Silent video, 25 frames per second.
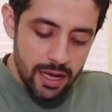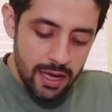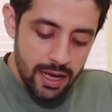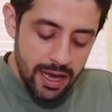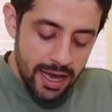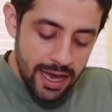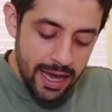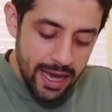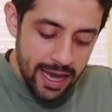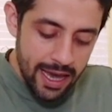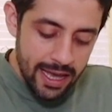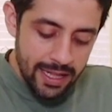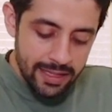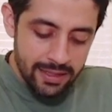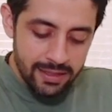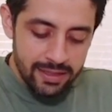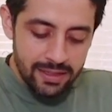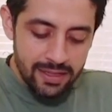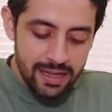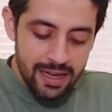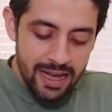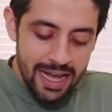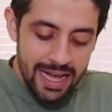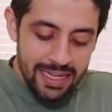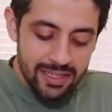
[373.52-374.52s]
And
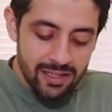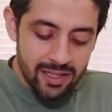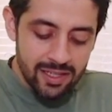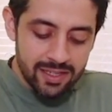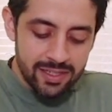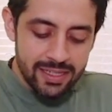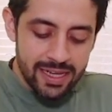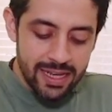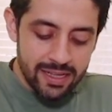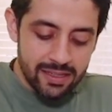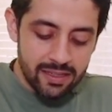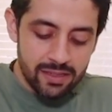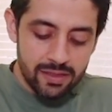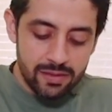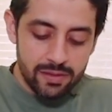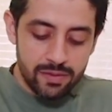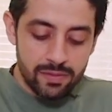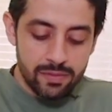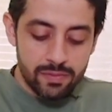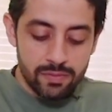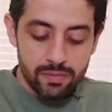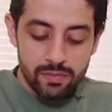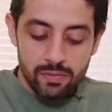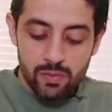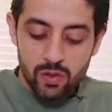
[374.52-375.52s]
as I said,
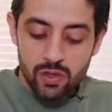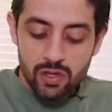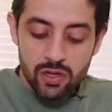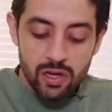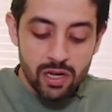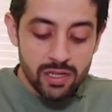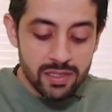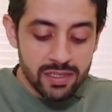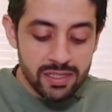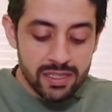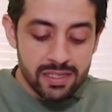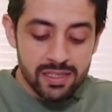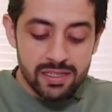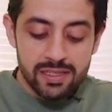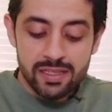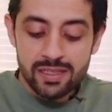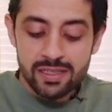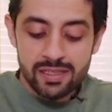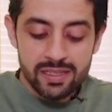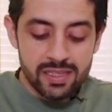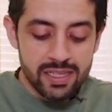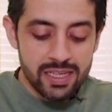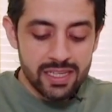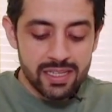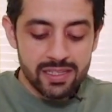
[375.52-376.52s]

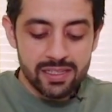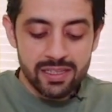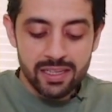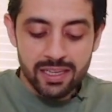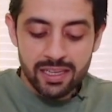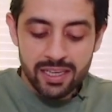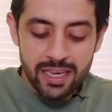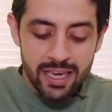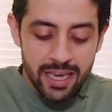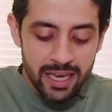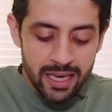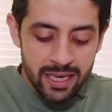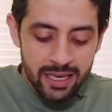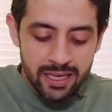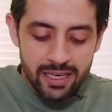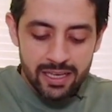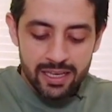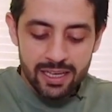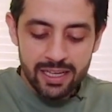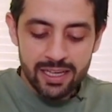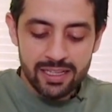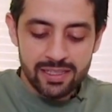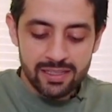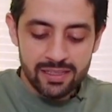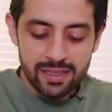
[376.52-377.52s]
consistency is the king,
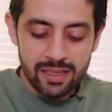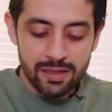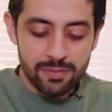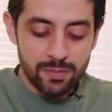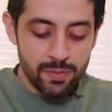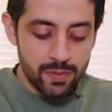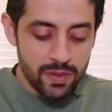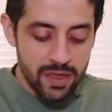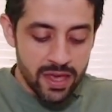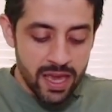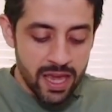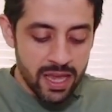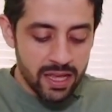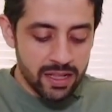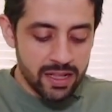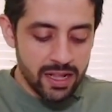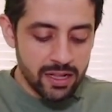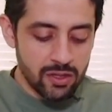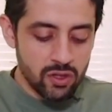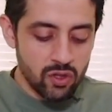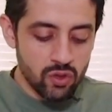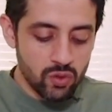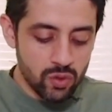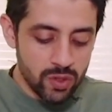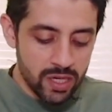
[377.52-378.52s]
is the thing
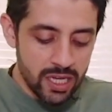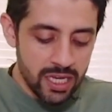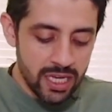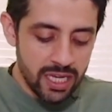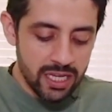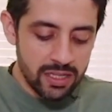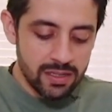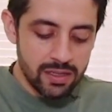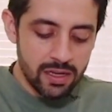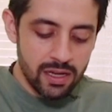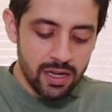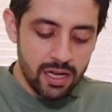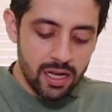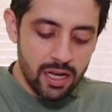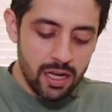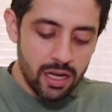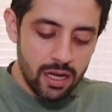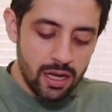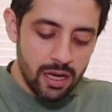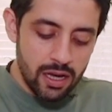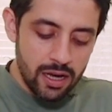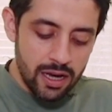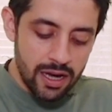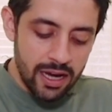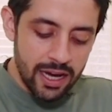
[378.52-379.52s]
that you need
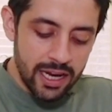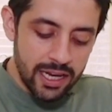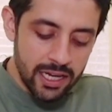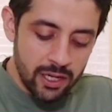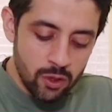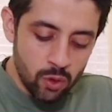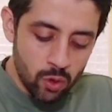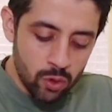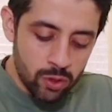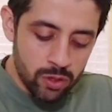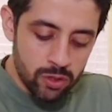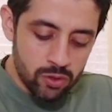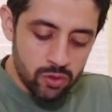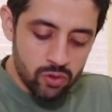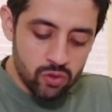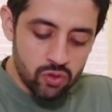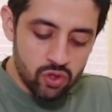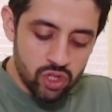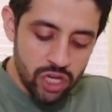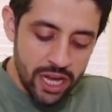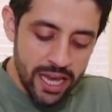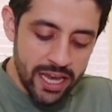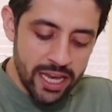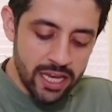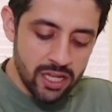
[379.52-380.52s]
in order to
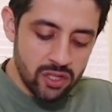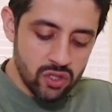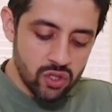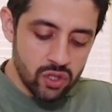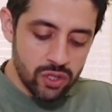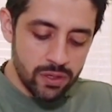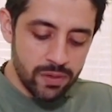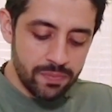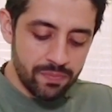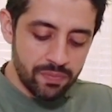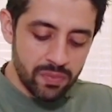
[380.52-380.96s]
change.